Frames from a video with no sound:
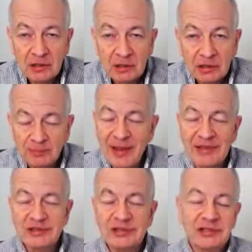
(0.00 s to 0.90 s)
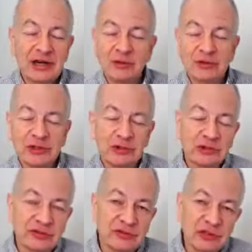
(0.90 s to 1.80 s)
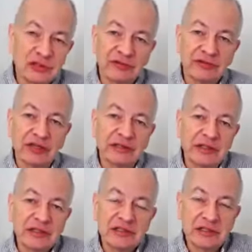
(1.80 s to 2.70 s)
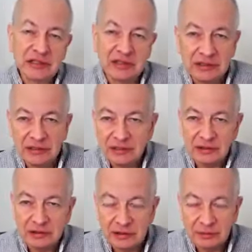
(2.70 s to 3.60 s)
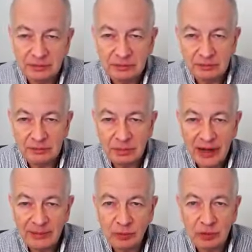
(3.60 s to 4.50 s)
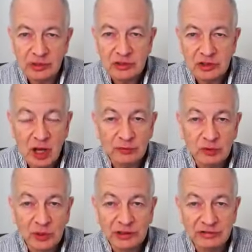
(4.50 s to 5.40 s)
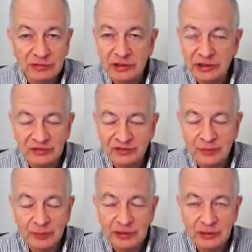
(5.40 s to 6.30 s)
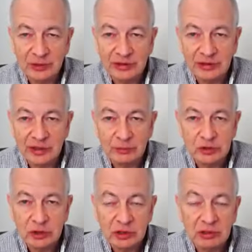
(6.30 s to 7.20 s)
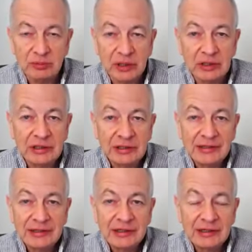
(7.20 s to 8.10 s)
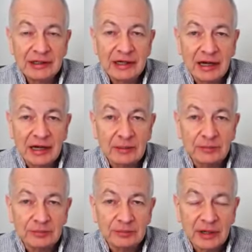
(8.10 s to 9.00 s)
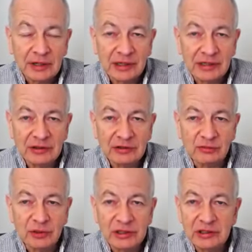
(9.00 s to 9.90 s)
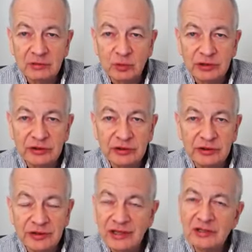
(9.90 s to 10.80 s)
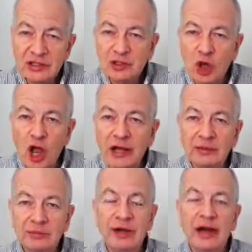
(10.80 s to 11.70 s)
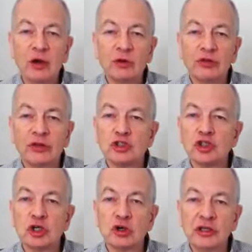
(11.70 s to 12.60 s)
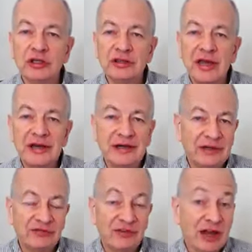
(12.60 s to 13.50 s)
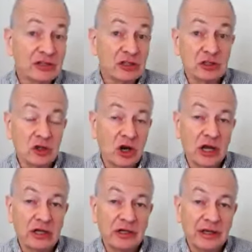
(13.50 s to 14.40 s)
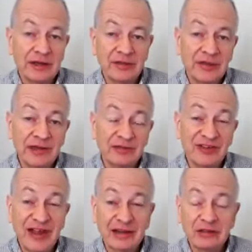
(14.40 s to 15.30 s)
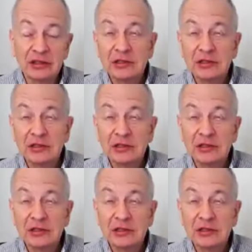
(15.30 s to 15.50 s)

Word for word: The passage that I always go to for stuff like this in the Bible is Psalm 23. You're familiar with it, I'm sure, but I'd like to read it with you and then just talk about the journey that it invites us on, and that in fact